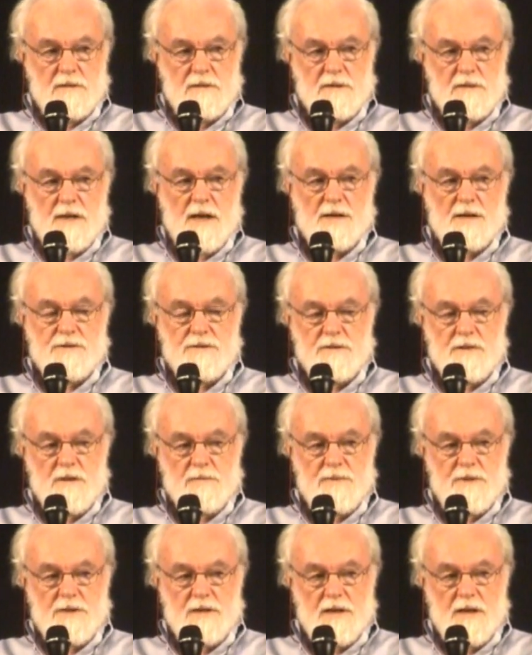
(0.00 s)
that that should
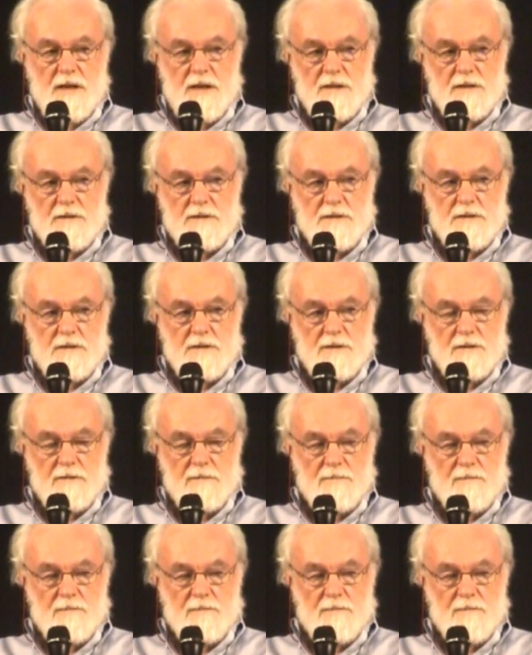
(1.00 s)
not be the case.